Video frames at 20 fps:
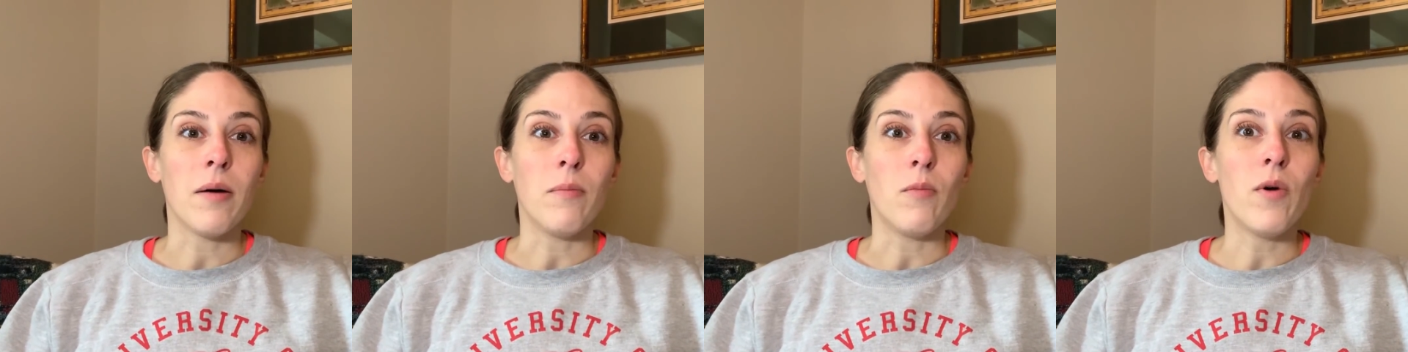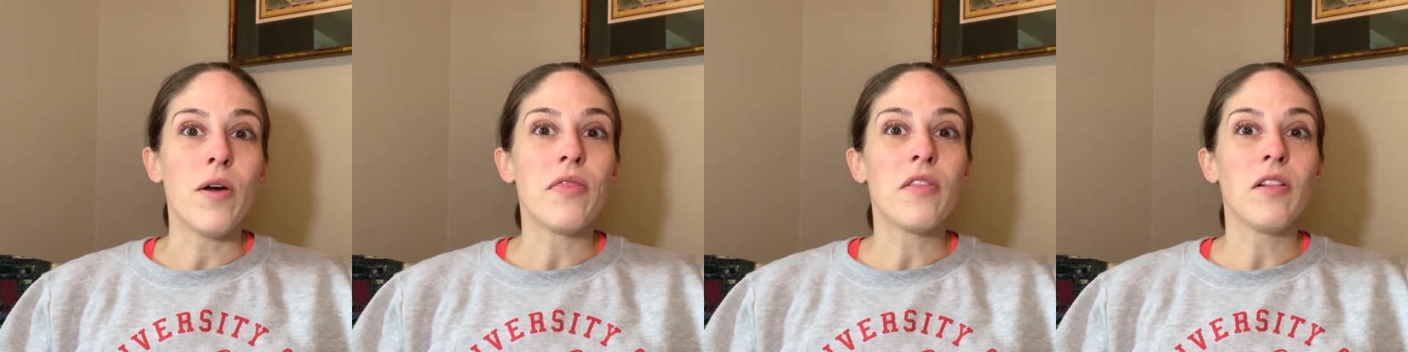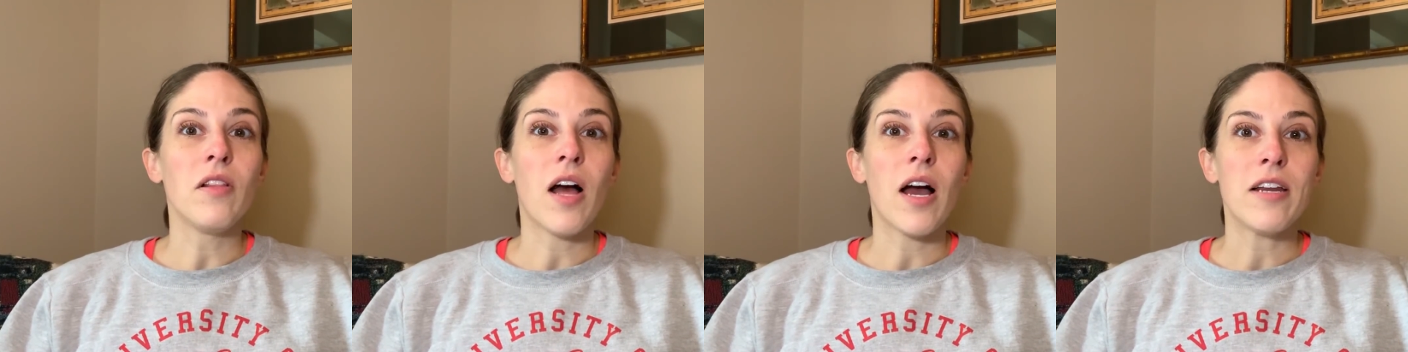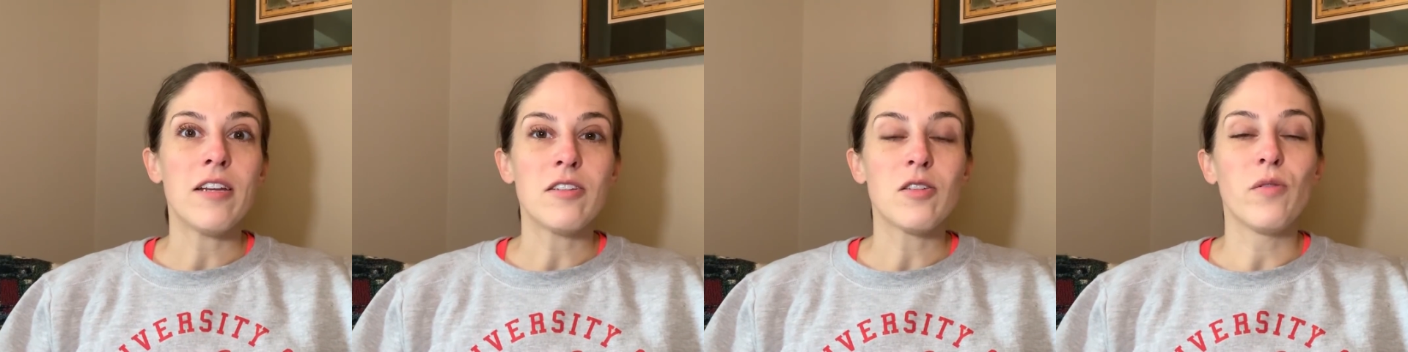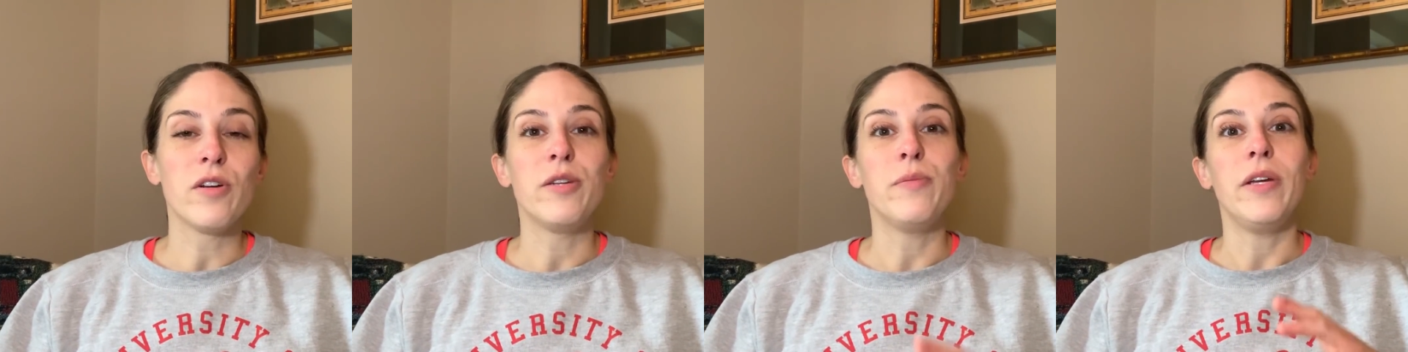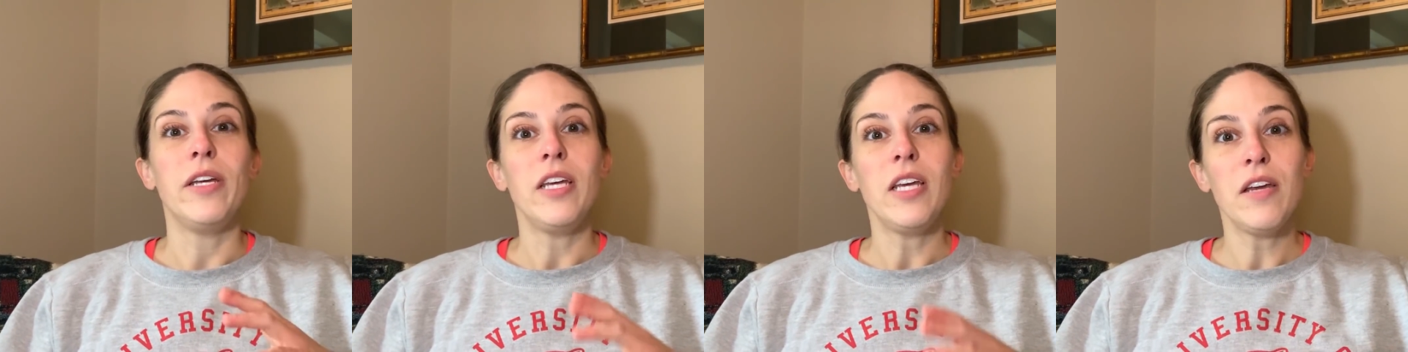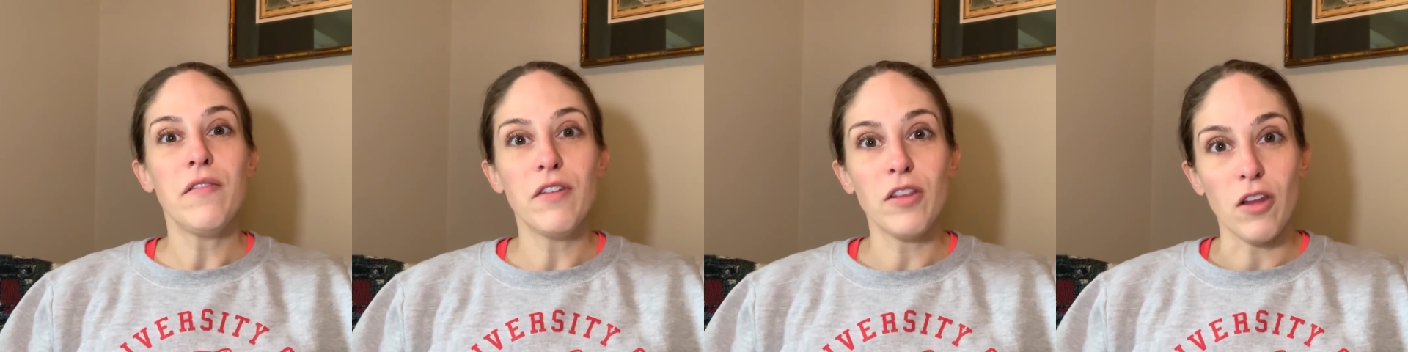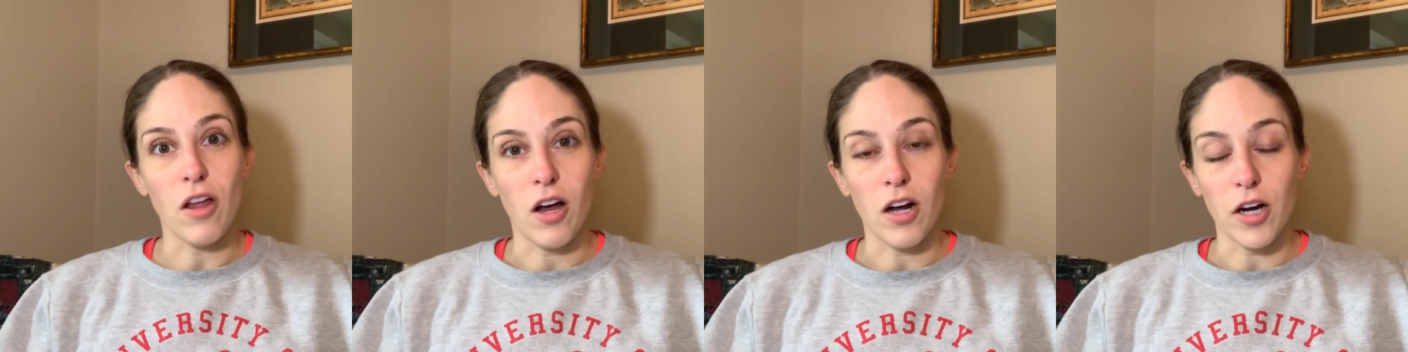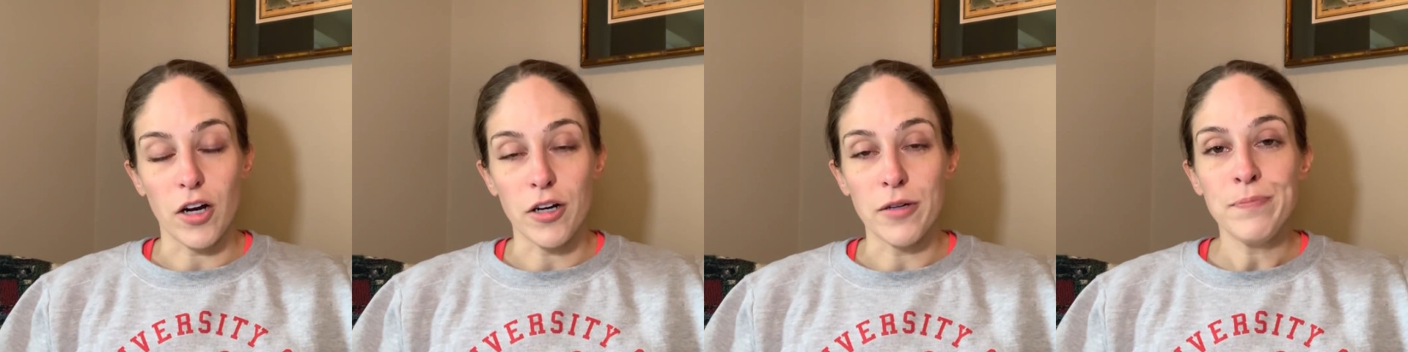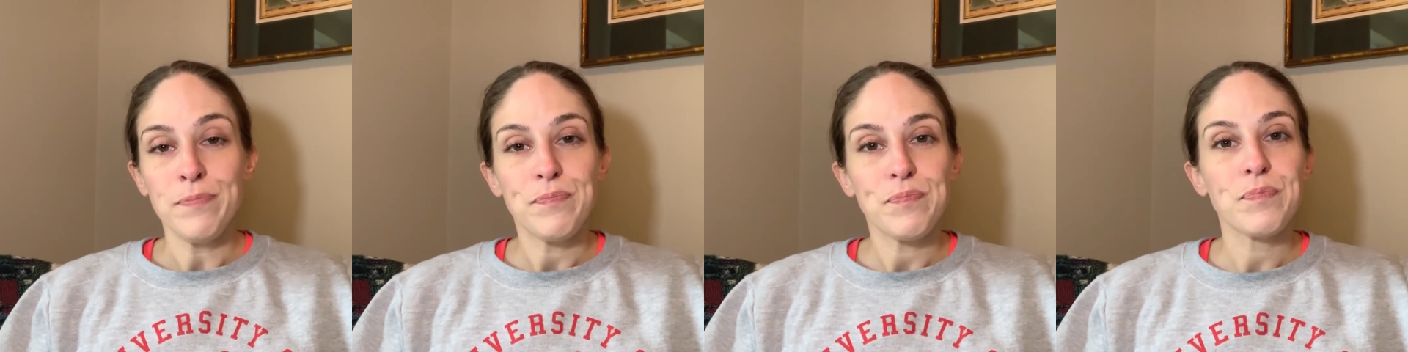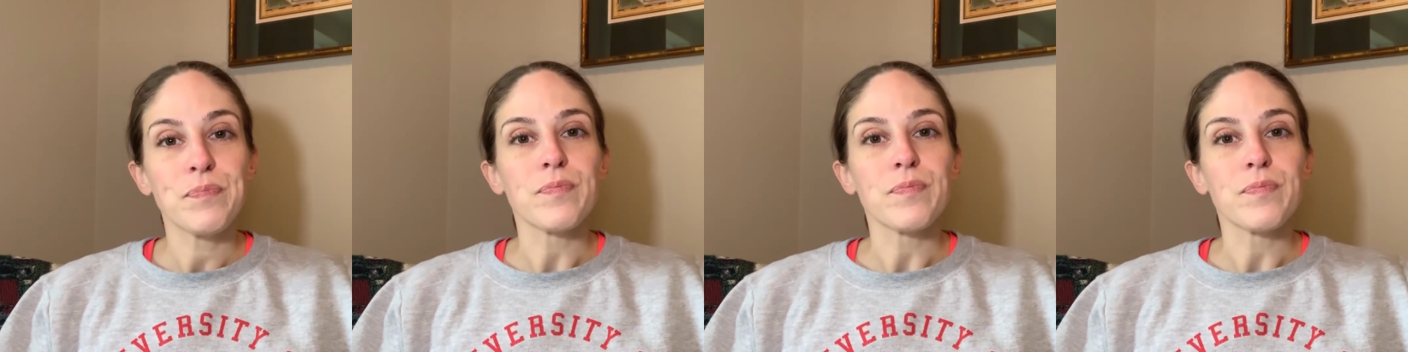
when the line is going to be even longer.